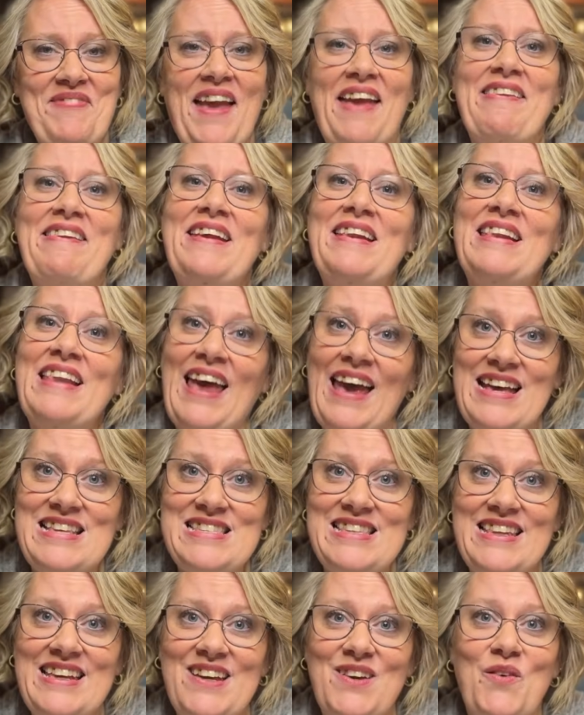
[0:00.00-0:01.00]
And then
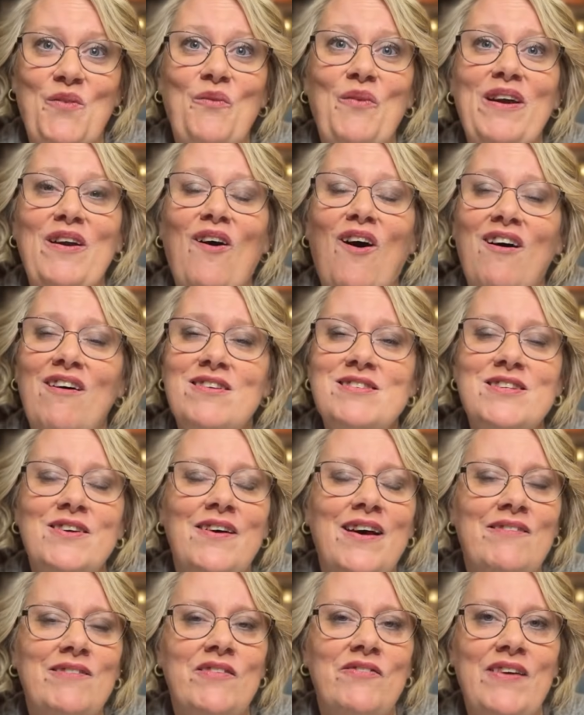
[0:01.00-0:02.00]
lastly, we also
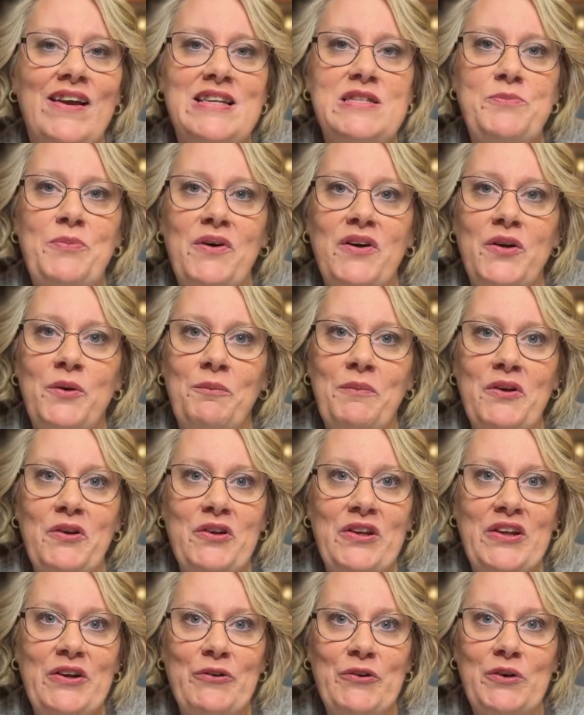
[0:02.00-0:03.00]
have a Facebook
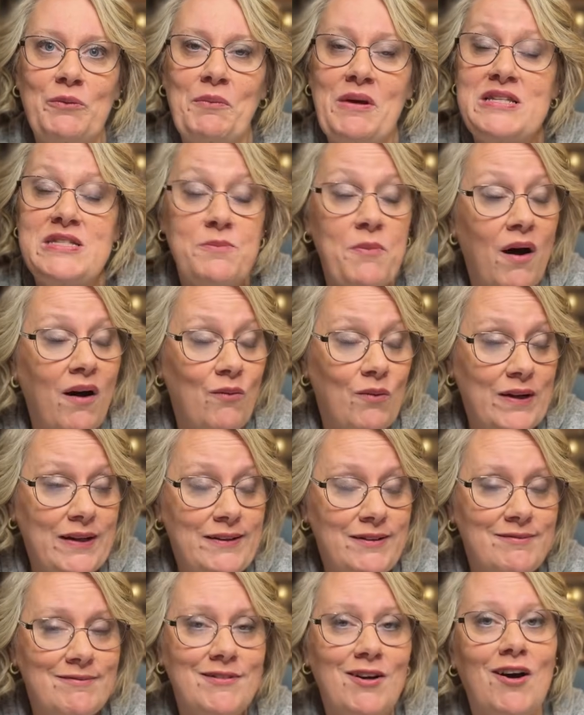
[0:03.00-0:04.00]
community group, a small
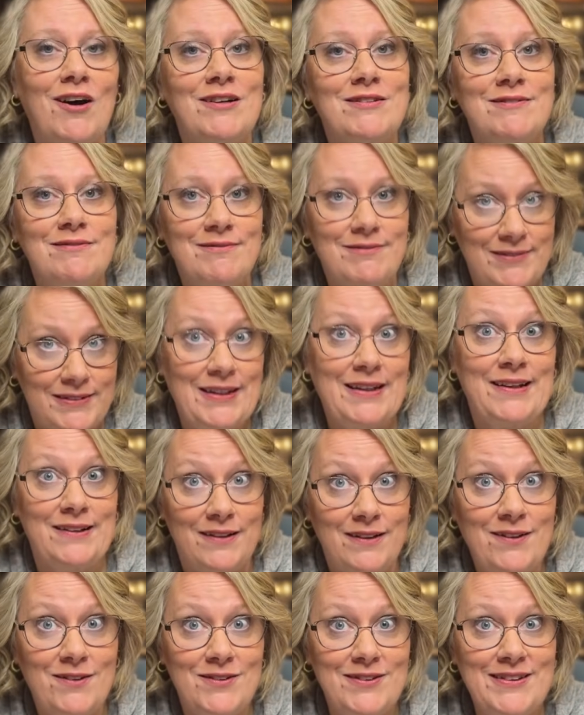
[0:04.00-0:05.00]
one called Digging
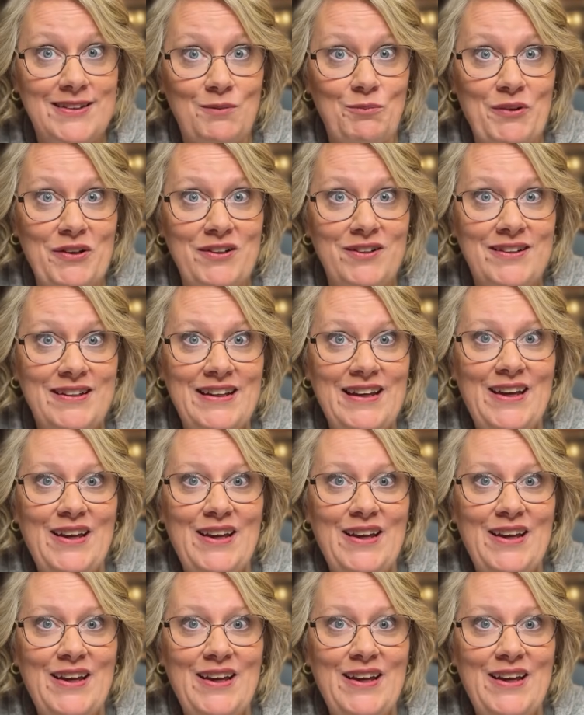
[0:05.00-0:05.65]
a Little Deeper,